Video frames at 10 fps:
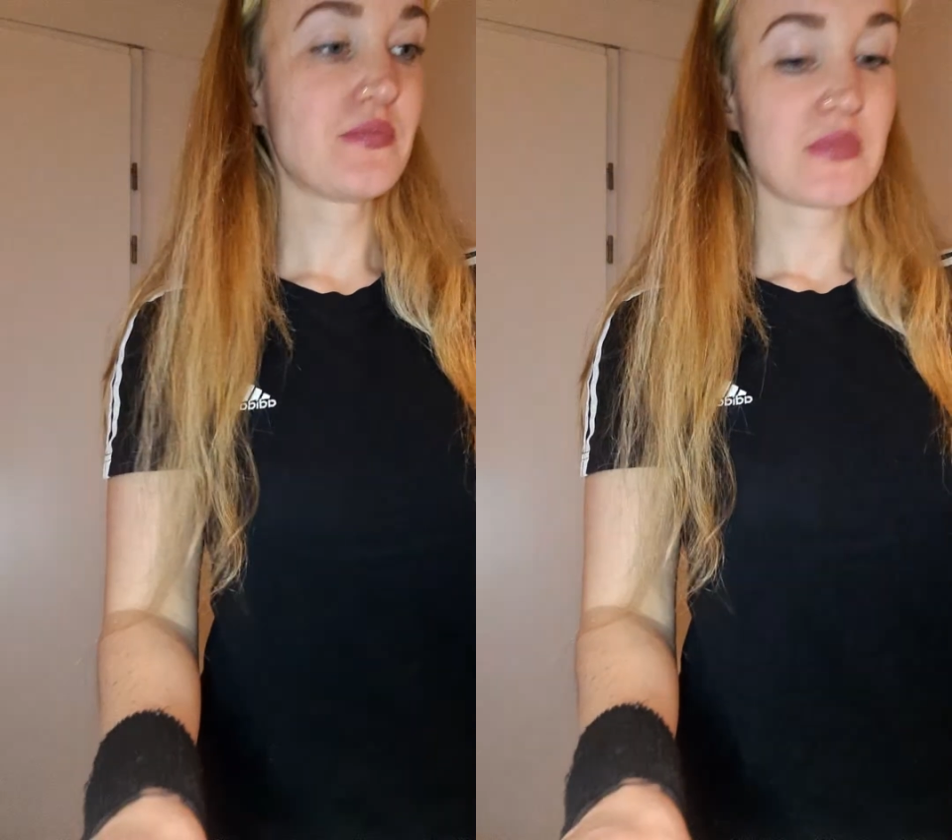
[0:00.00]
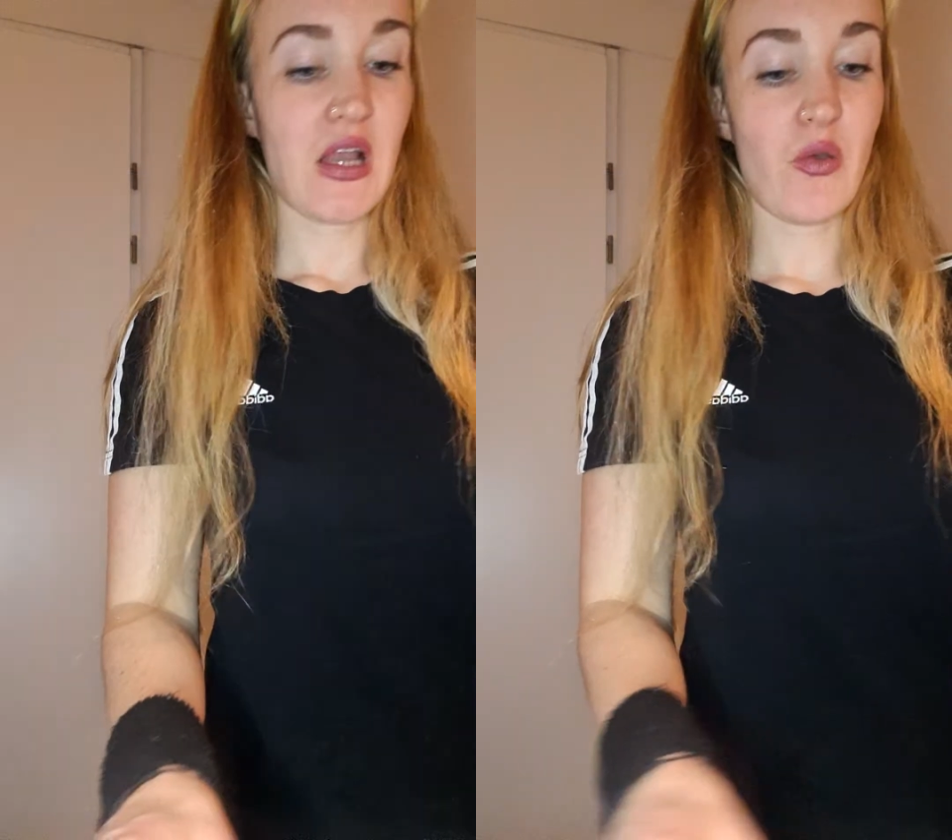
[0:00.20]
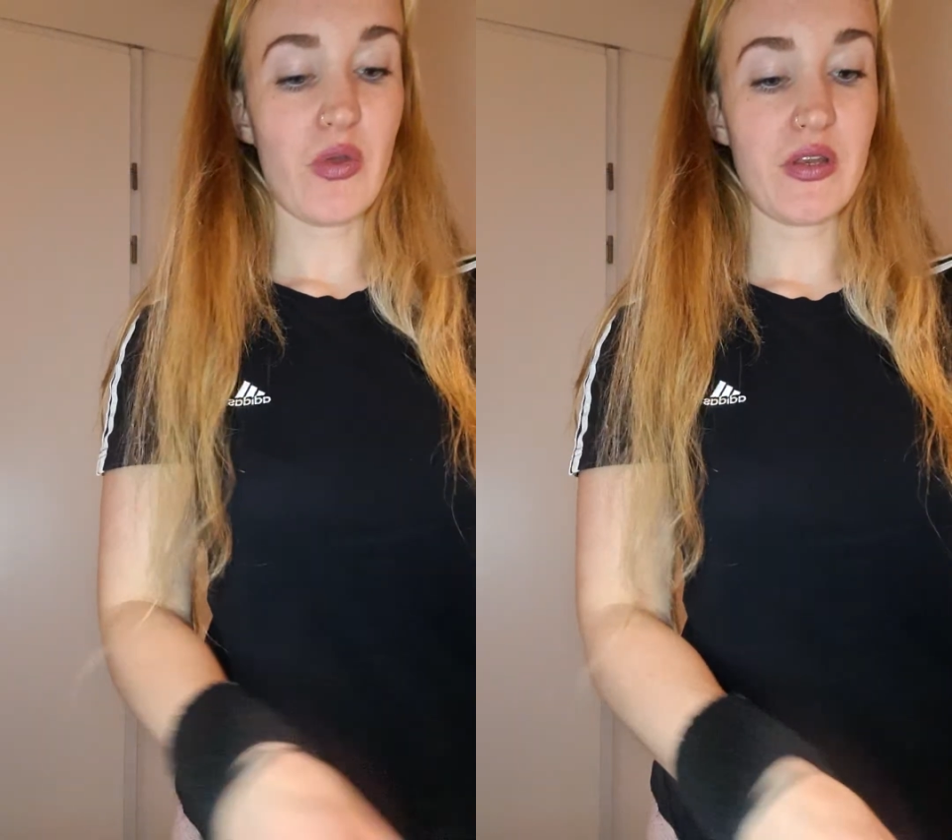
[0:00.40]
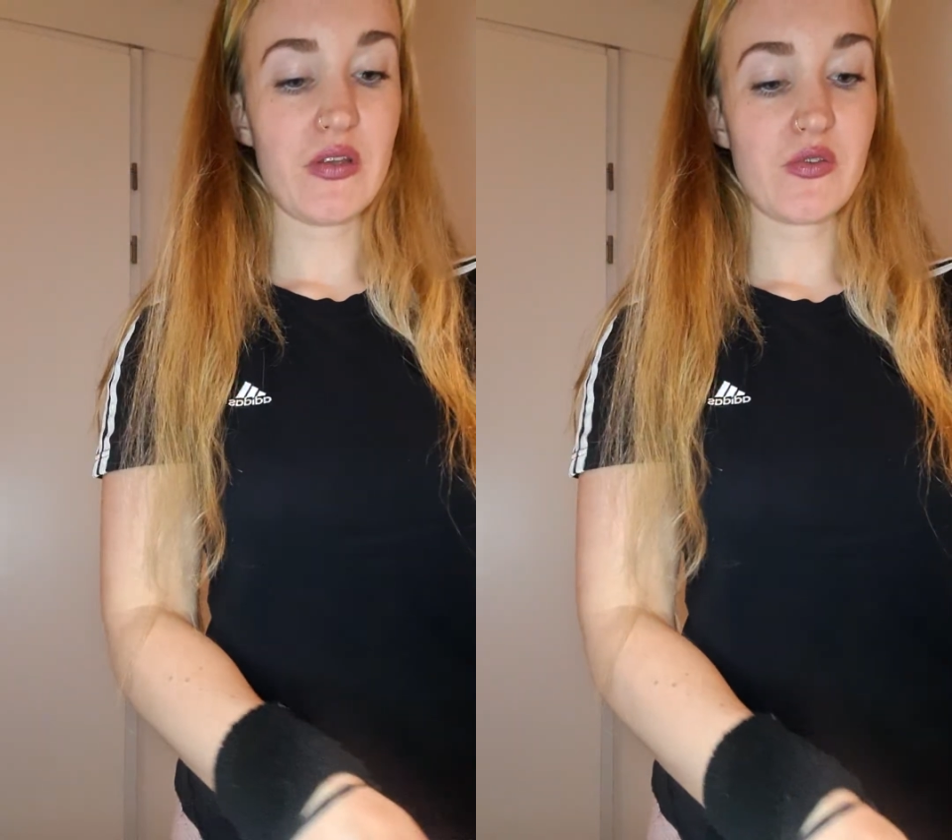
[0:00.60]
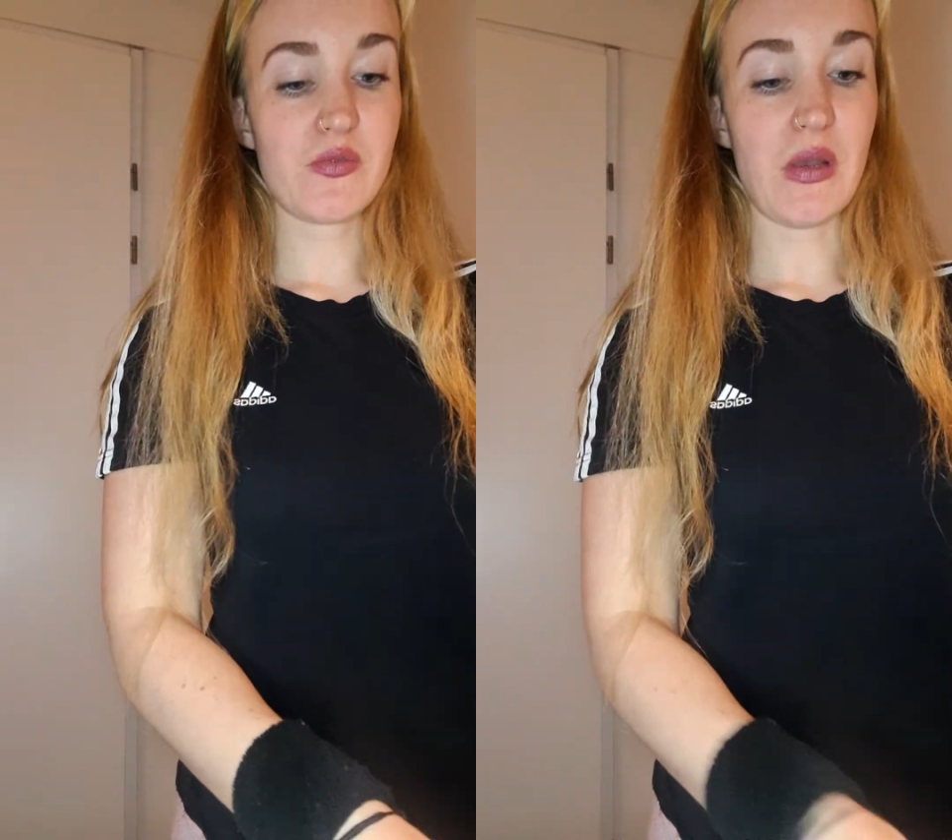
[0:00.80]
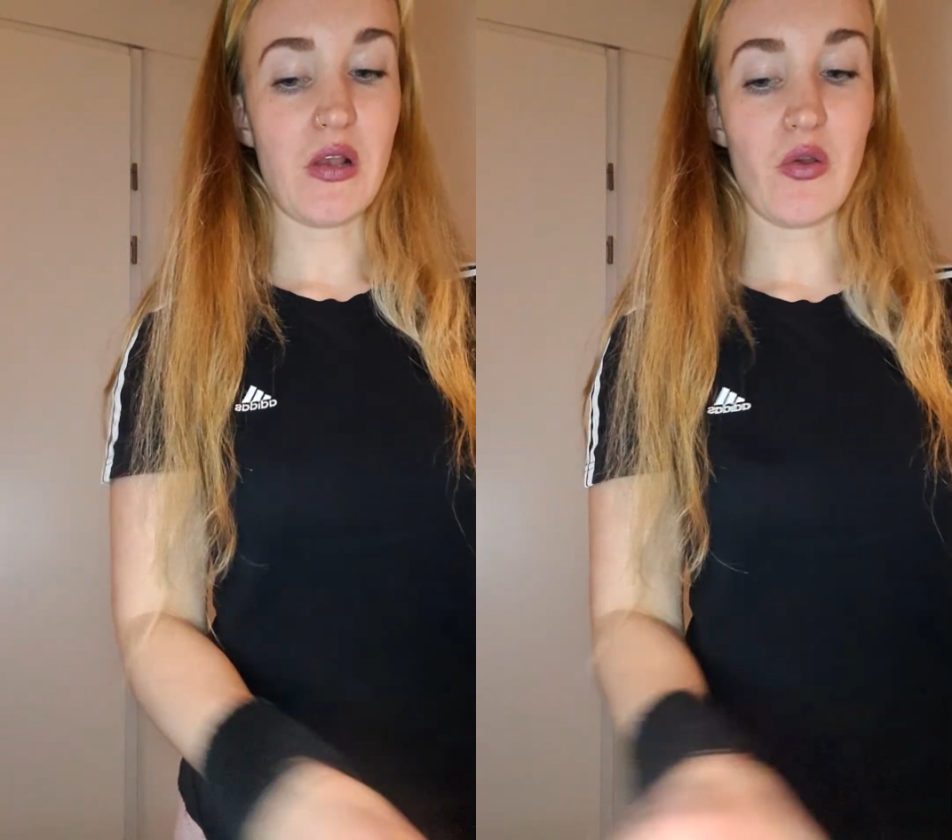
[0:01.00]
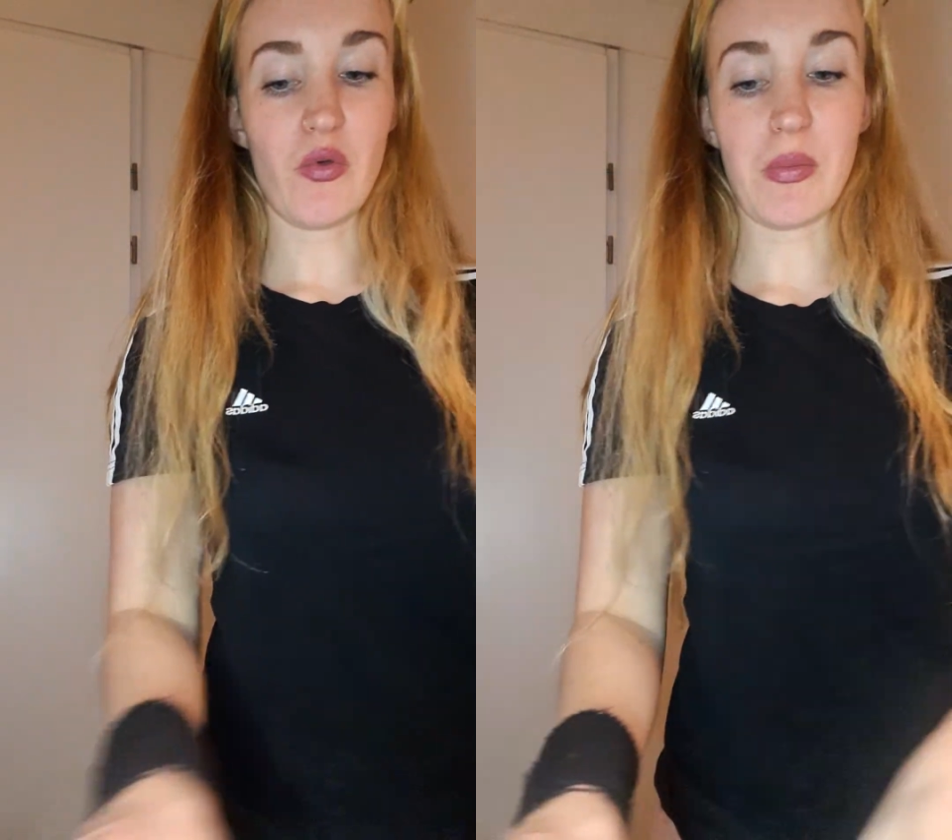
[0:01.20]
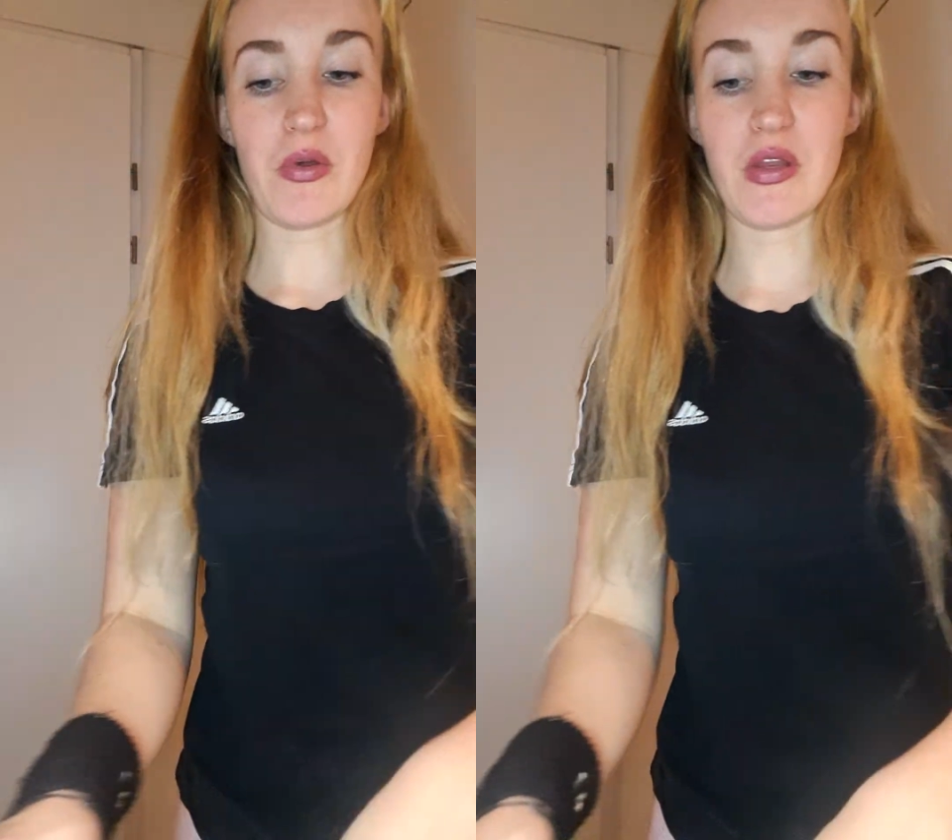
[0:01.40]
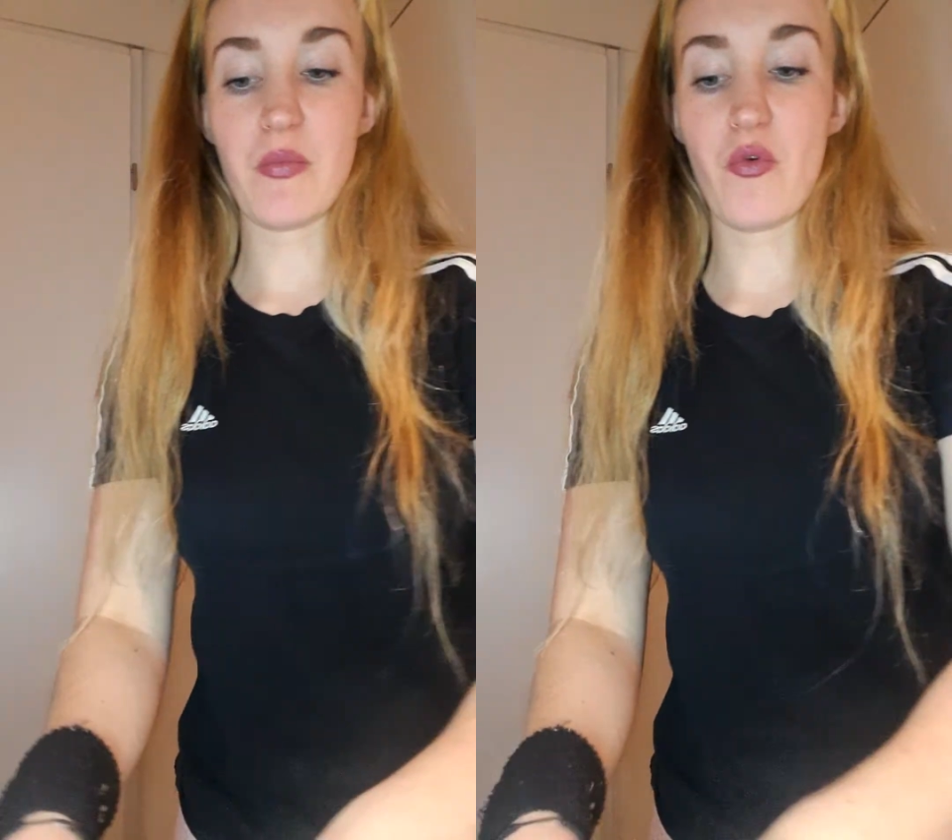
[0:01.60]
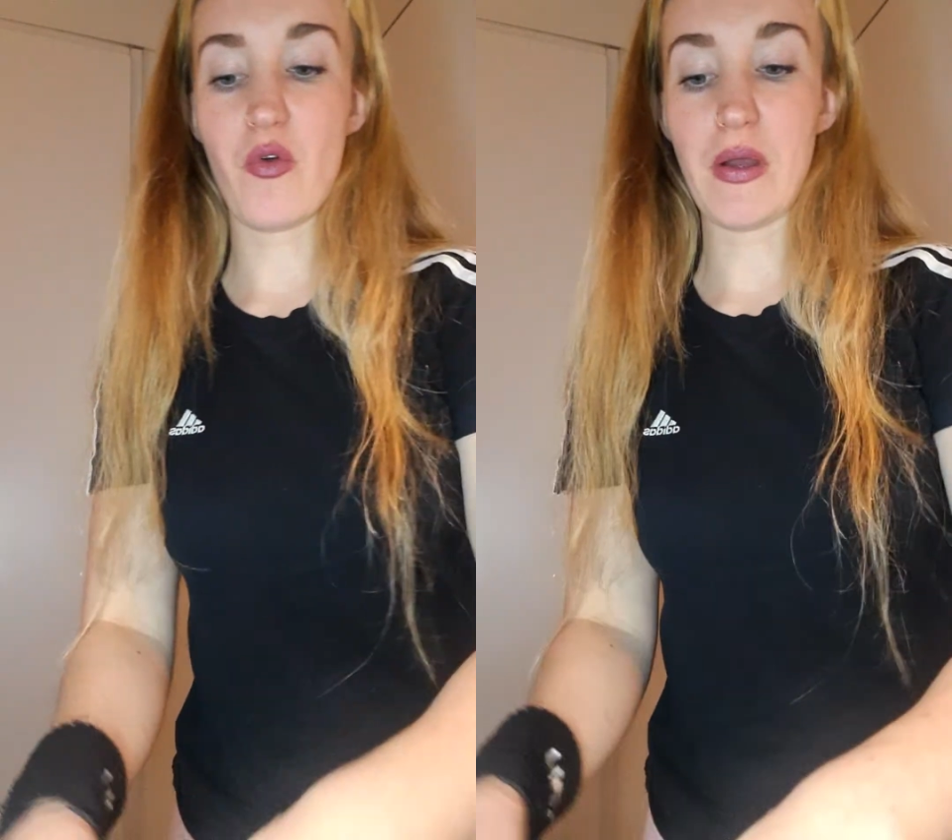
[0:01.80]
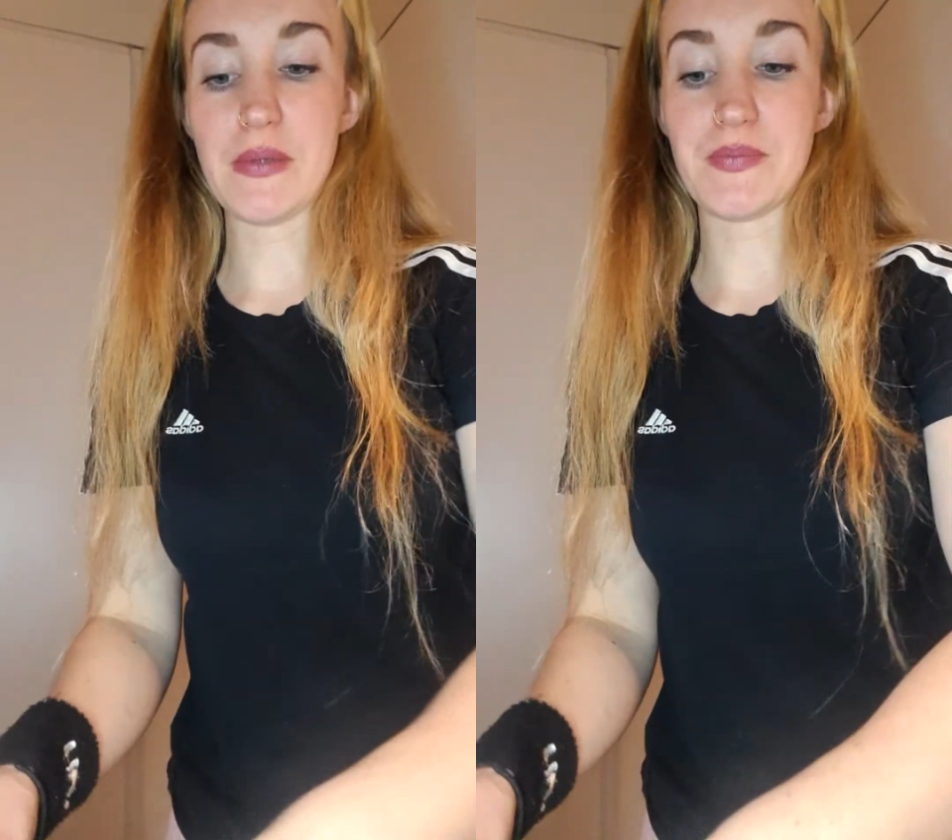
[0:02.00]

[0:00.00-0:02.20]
want to use my lower body more.